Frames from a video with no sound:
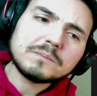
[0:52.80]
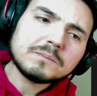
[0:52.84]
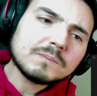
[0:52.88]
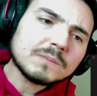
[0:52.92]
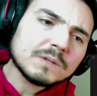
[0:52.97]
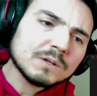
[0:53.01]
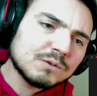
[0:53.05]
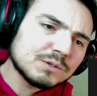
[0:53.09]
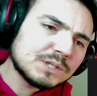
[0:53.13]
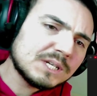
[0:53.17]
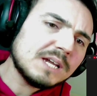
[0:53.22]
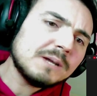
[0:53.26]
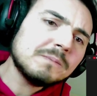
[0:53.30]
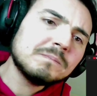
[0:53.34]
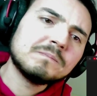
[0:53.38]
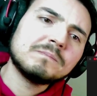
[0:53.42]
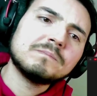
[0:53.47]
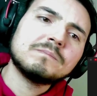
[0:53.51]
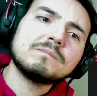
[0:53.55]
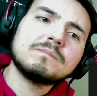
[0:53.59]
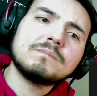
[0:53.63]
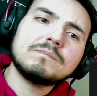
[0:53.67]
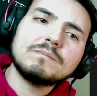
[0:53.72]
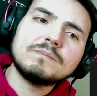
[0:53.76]
Okay,
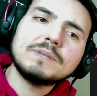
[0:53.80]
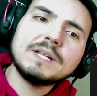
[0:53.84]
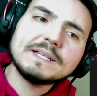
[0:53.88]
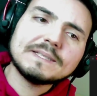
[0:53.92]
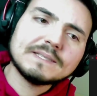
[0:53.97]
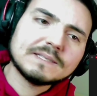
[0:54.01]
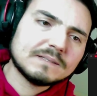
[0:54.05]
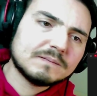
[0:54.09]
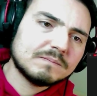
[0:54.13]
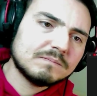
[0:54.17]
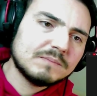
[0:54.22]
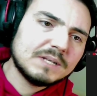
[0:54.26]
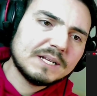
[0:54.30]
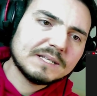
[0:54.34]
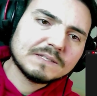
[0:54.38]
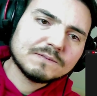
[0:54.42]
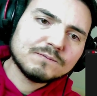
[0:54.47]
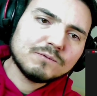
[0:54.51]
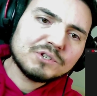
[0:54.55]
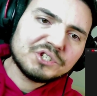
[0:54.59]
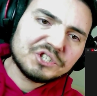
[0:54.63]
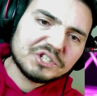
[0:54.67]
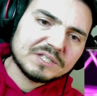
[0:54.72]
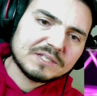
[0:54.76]
let's let's
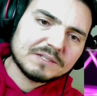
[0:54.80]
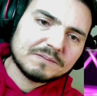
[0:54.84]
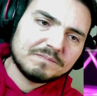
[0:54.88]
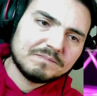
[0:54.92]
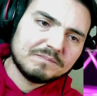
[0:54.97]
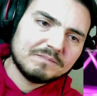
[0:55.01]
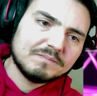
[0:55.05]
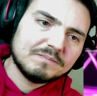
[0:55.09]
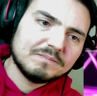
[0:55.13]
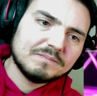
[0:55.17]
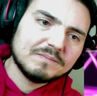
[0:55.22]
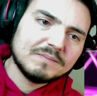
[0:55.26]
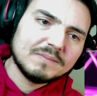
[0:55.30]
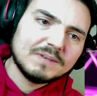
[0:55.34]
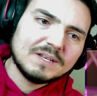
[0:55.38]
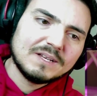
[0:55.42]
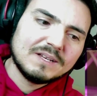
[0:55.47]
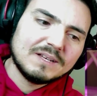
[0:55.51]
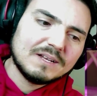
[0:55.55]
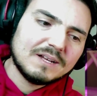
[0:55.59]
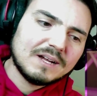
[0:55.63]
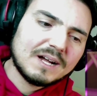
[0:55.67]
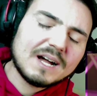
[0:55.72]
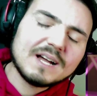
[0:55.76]
watch it.
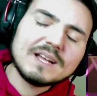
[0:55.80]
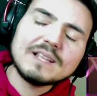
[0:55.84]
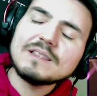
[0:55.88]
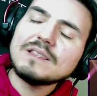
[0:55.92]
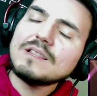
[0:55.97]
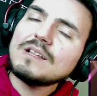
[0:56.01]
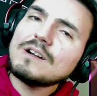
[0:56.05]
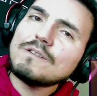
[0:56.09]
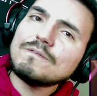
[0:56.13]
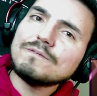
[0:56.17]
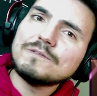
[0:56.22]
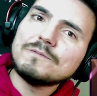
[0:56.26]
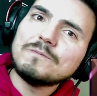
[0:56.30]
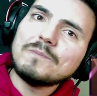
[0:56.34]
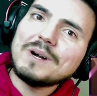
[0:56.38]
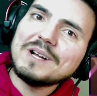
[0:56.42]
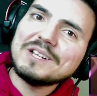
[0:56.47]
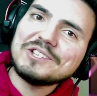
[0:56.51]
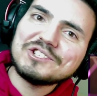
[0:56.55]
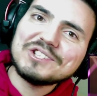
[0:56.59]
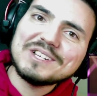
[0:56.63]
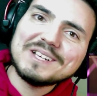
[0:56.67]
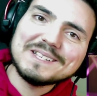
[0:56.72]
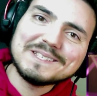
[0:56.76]
I loved
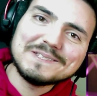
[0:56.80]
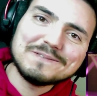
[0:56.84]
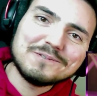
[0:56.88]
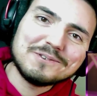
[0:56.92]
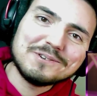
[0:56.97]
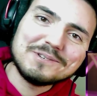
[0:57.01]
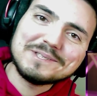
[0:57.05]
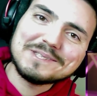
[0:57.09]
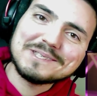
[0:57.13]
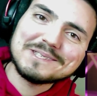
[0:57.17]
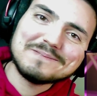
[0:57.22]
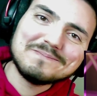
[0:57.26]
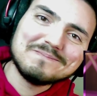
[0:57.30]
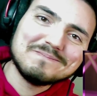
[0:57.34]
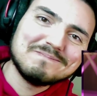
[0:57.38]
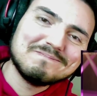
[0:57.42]
Maysha's voice.